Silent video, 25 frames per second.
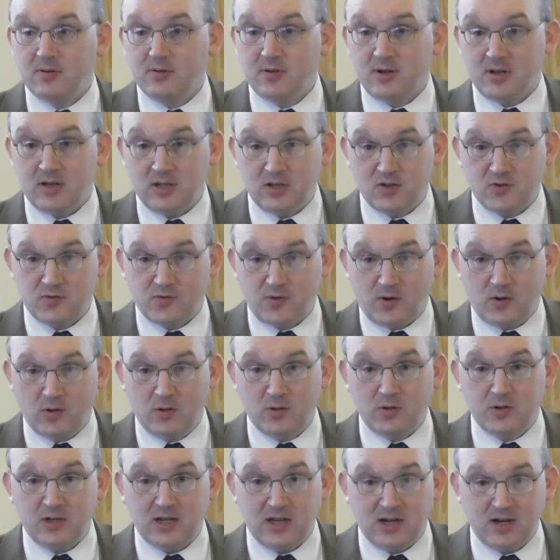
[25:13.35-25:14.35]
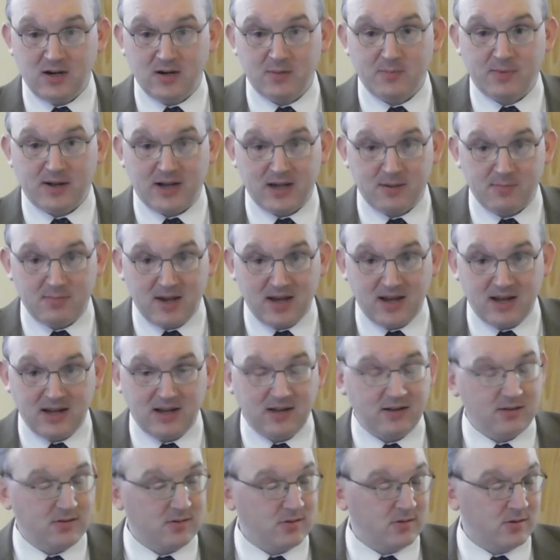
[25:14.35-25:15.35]
and he's followed here by many
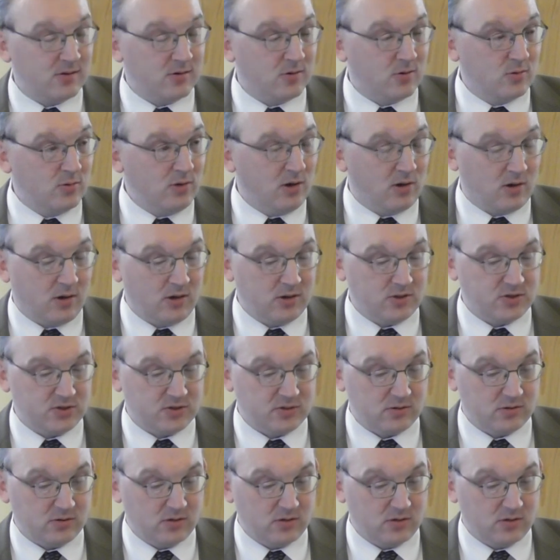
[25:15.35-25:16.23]
to their own loss,